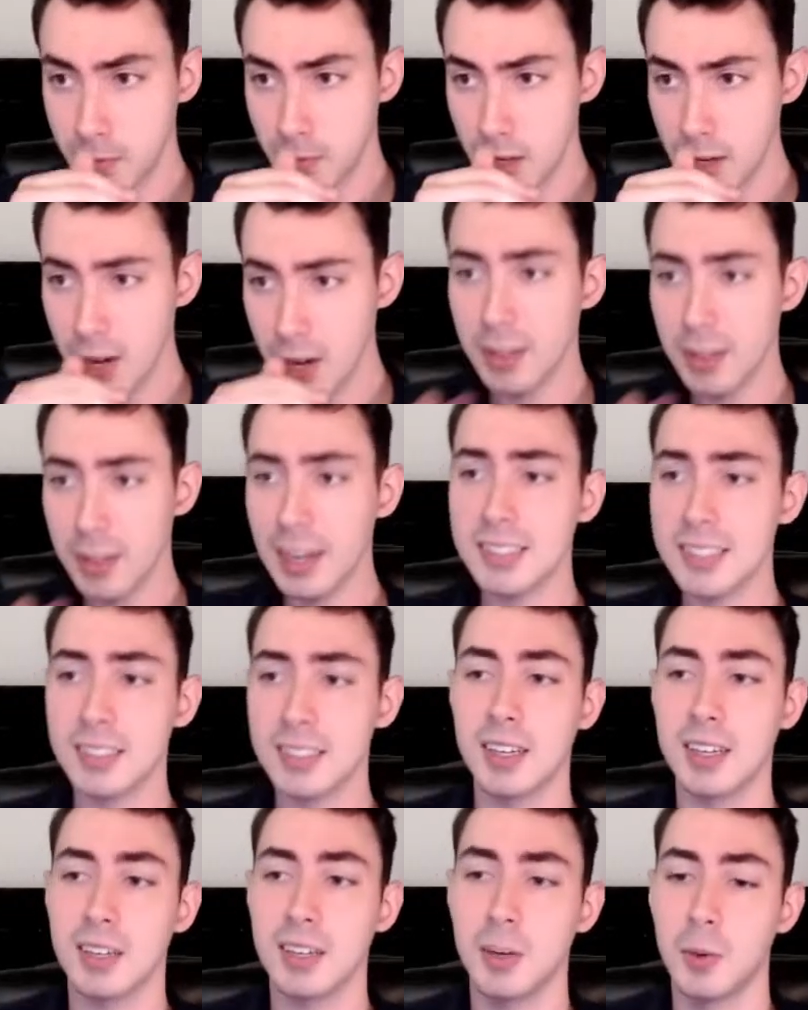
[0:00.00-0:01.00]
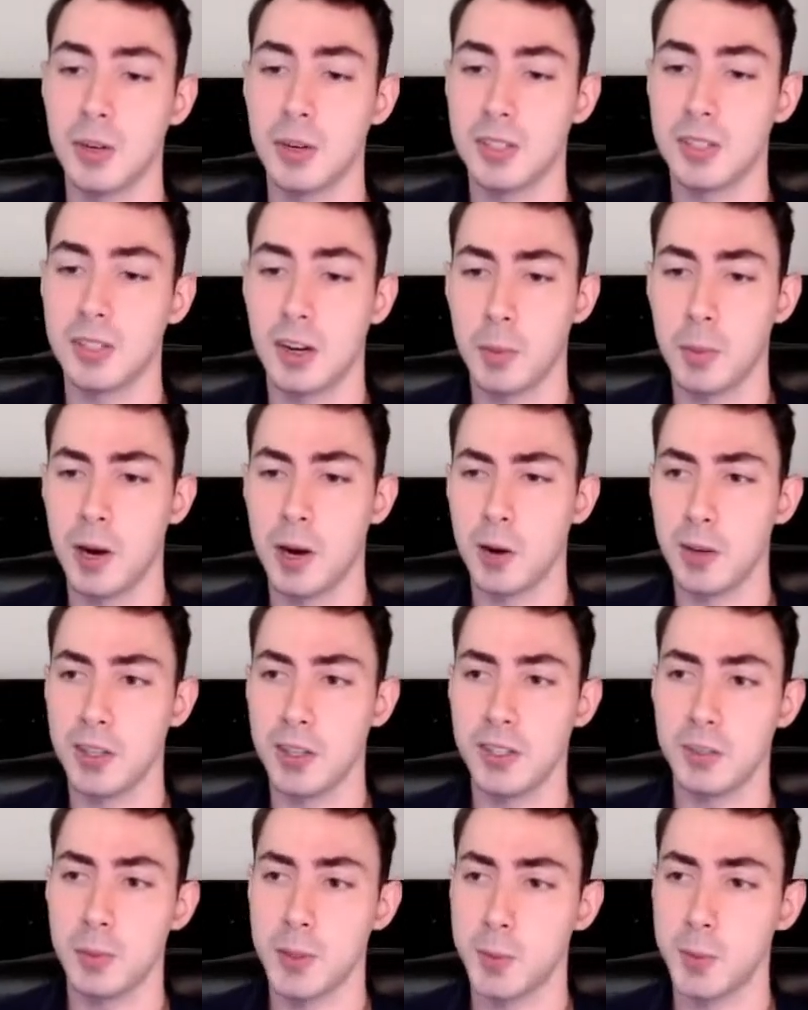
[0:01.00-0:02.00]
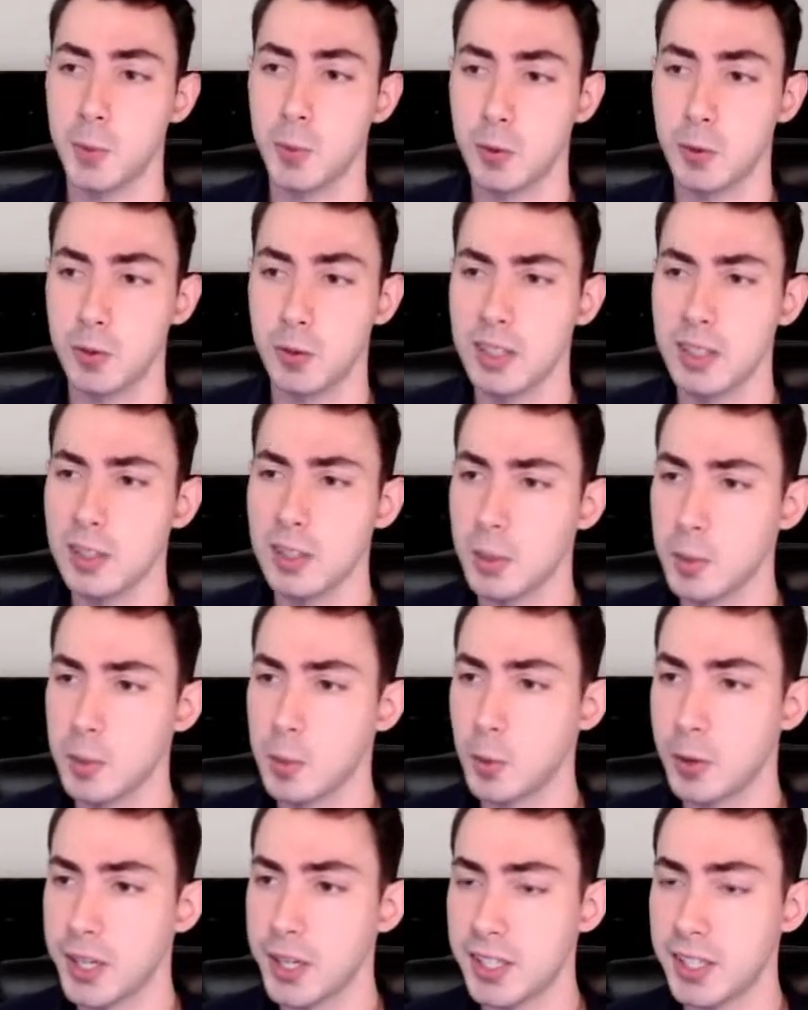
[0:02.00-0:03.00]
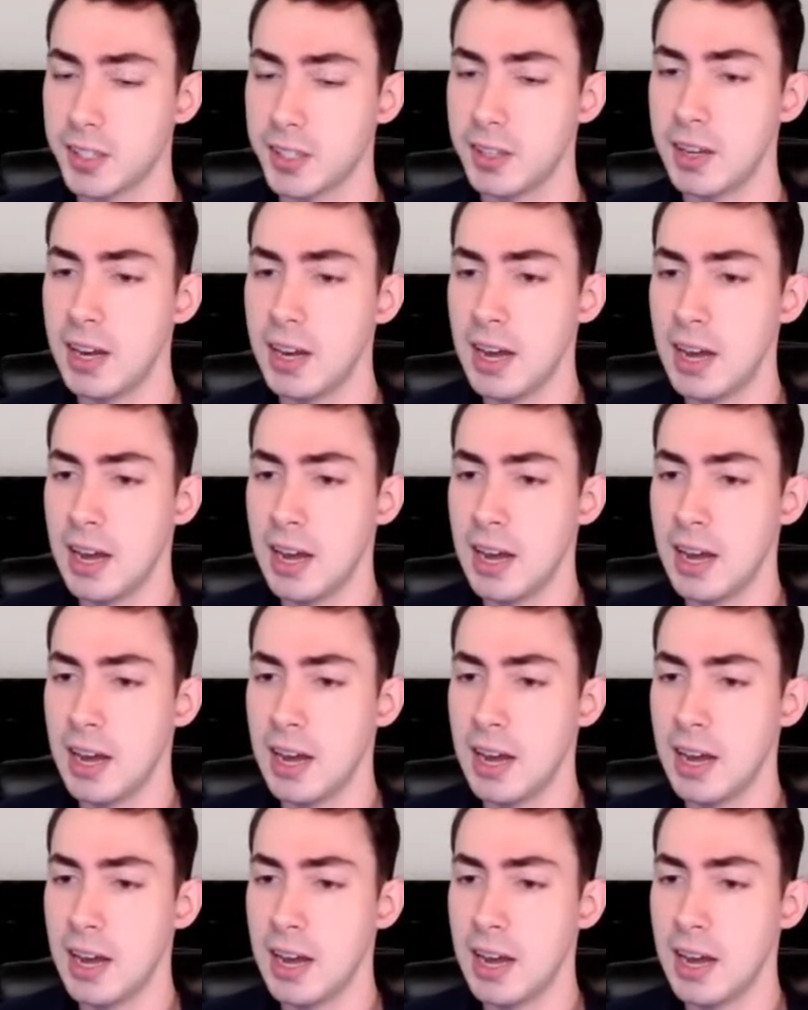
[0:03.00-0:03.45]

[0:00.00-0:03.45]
The last attack I want to talk about is a little bit more recent.